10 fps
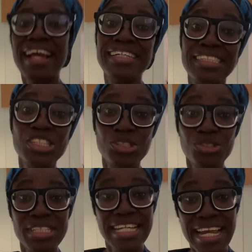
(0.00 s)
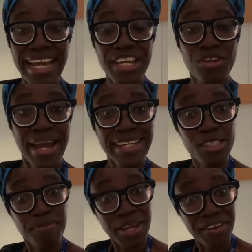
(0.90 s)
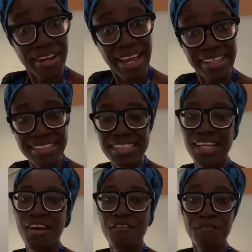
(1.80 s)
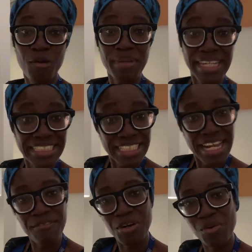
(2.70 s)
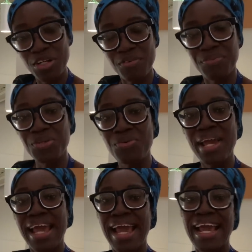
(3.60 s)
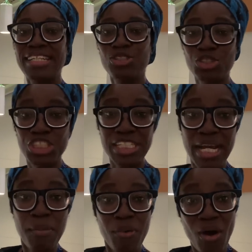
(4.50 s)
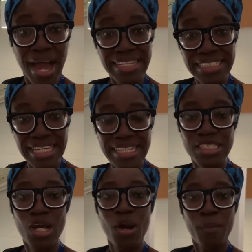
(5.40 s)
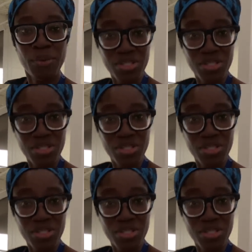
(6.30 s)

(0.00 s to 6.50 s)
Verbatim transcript: getting to hear your experience from each and every one of you and to share more ideas, more